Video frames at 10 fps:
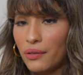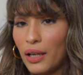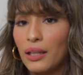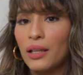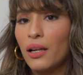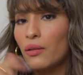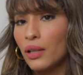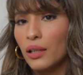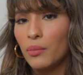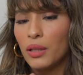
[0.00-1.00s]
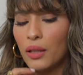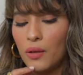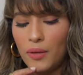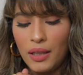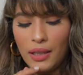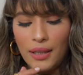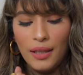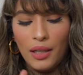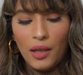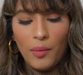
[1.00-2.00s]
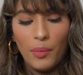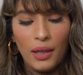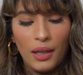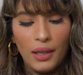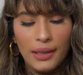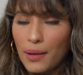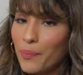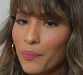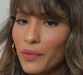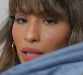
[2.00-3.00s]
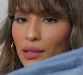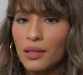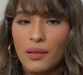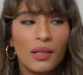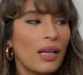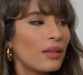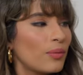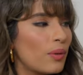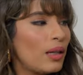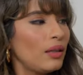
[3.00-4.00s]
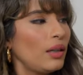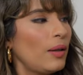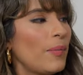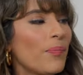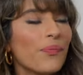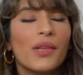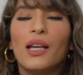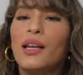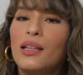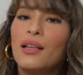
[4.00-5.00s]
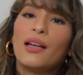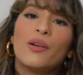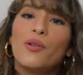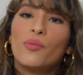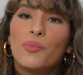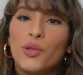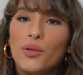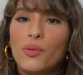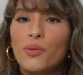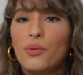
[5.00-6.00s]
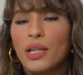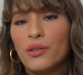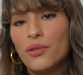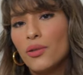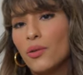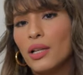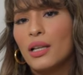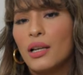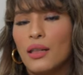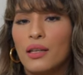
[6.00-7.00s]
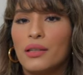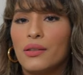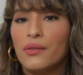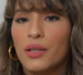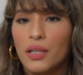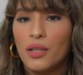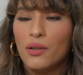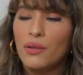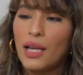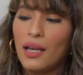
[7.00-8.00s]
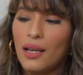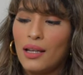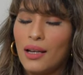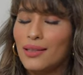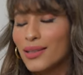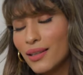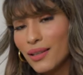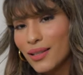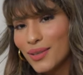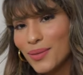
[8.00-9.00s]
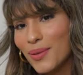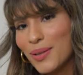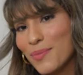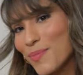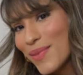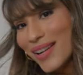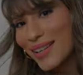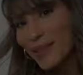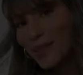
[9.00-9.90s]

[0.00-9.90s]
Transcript: find it, I'll link it below. But yeah, this is the last one and I hope you enjoyed this video and until the next one. Bye.